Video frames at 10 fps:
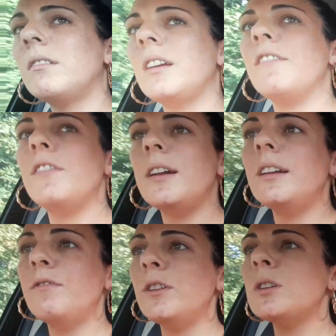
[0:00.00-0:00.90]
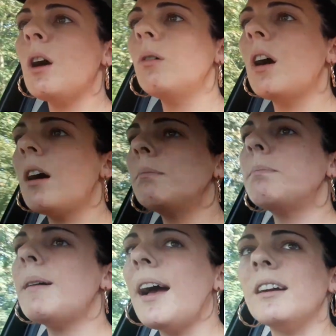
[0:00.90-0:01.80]
If you don't come
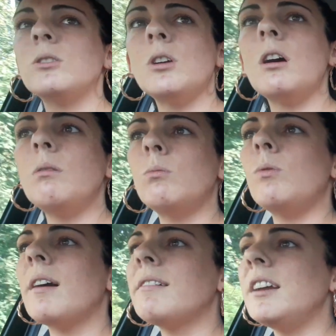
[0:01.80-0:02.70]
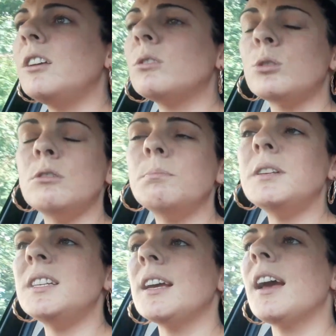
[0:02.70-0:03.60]
back, don't worry. You're too
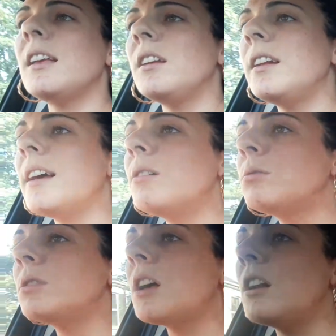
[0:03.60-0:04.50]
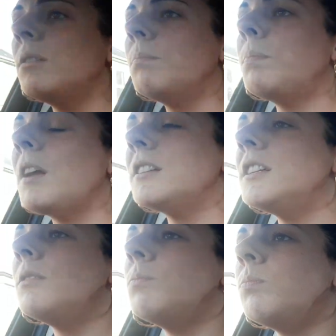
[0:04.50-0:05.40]
busy getting your nails done and
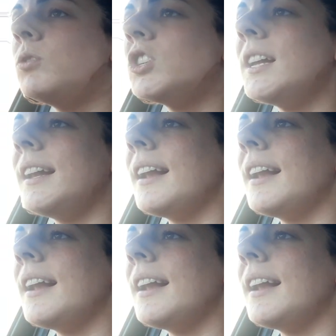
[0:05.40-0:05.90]
bloody chilling